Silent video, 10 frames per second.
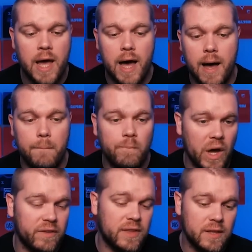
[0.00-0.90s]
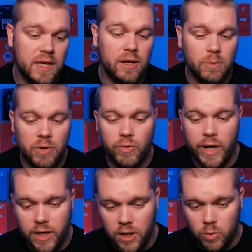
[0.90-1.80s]
I think he could be
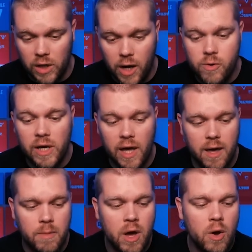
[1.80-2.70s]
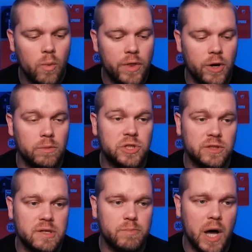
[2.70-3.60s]
really good. We're loaning him with an option
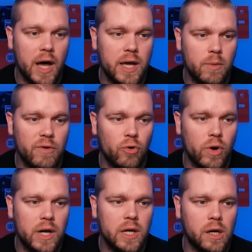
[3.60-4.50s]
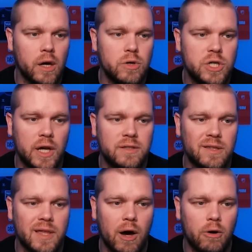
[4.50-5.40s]
to buy, and we've already
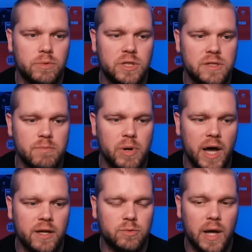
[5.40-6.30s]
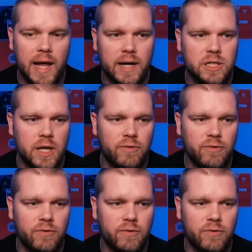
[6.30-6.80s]
negotiated that option to buy as well, actually.